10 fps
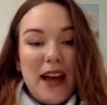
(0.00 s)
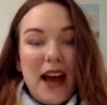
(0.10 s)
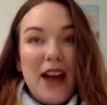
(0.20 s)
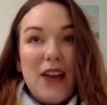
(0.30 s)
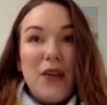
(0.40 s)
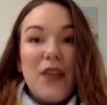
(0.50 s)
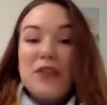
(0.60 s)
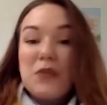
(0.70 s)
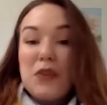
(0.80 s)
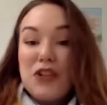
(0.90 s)
I know that
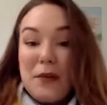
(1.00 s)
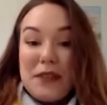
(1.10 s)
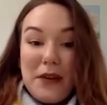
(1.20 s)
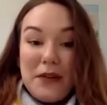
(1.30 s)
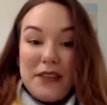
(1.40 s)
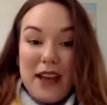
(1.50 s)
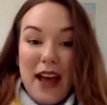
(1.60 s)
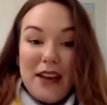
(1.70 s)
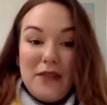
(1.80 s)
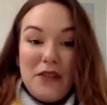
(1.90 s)
there's workshops
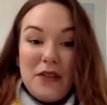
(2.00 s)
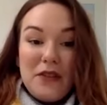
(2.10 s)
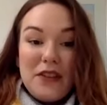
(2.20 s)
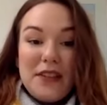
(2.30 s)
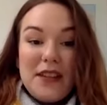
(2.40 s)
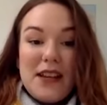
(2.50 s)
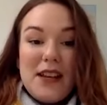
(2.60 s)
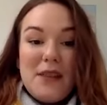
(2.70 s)
outside of university,